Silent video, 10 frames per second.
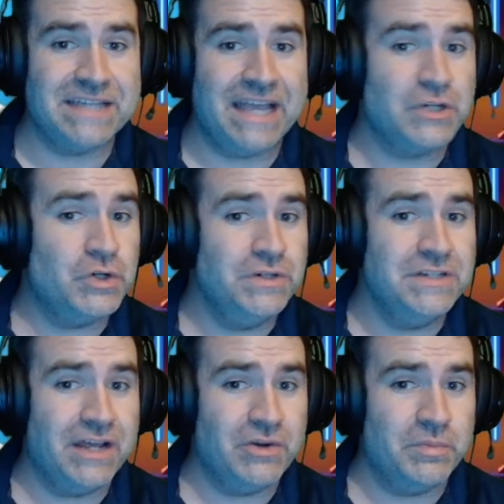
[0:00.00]
I could
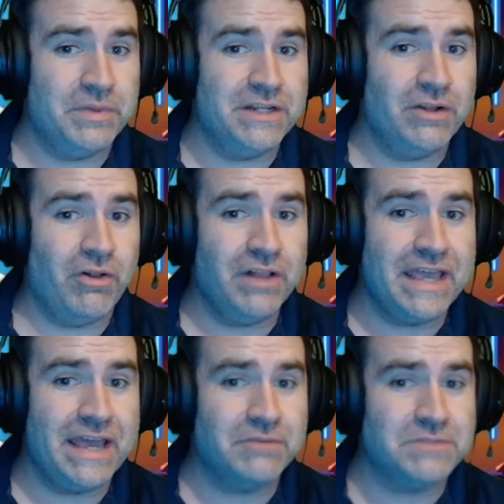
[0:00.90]
not open it. All I
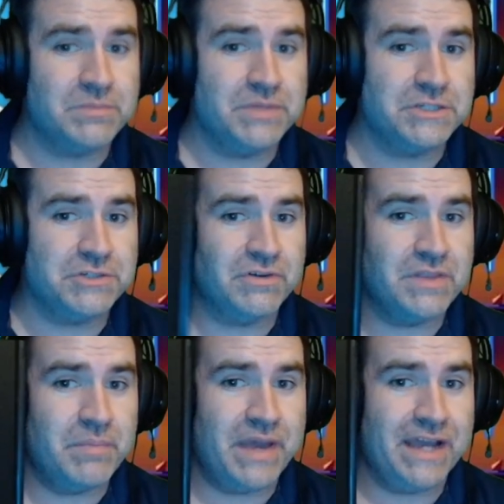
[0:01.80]
had was a picture on the
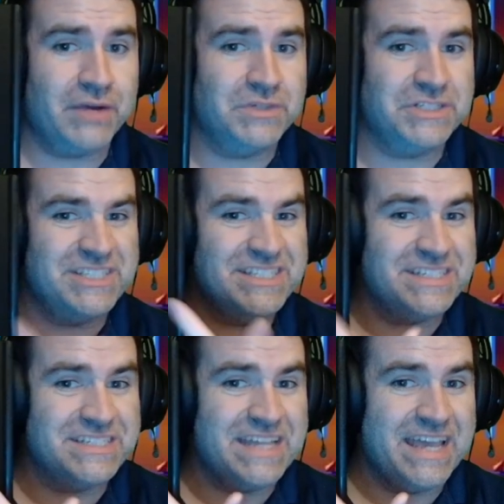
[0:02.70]
back, which this
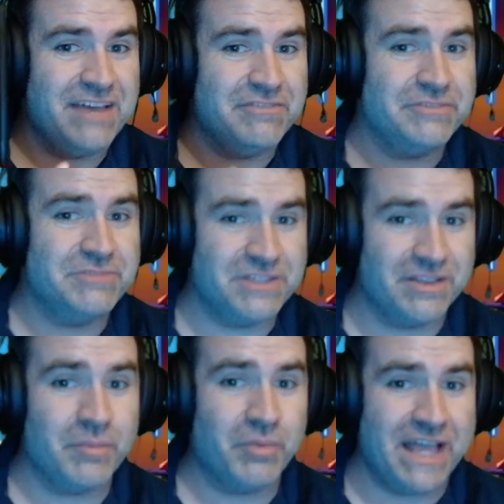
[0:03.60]
doesn't have. It was on
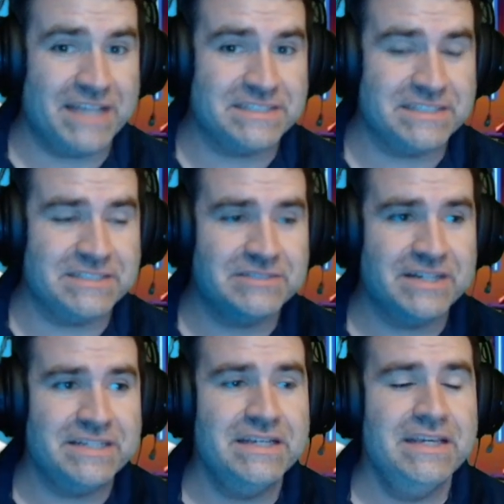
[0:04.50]
the plastic,
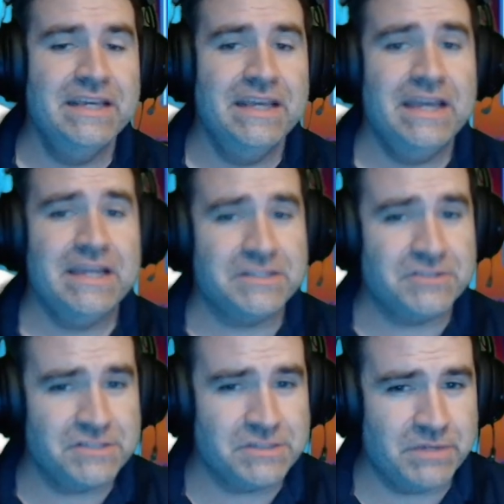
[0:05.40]
right? And I
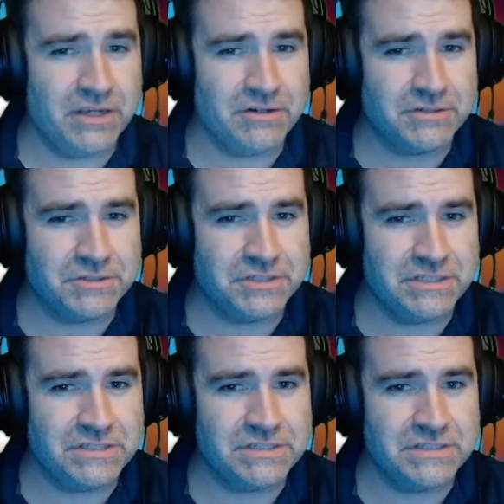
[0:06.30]
saw some character
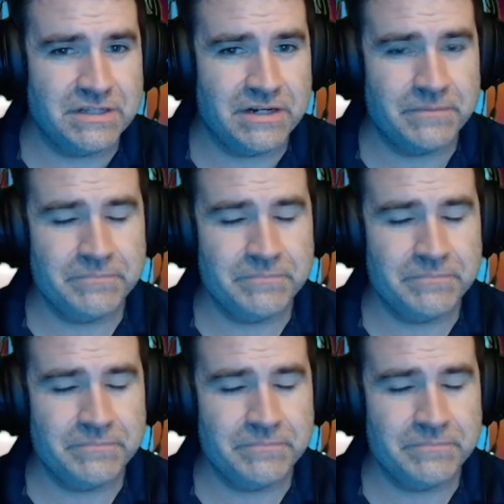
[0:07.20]
sheets in there.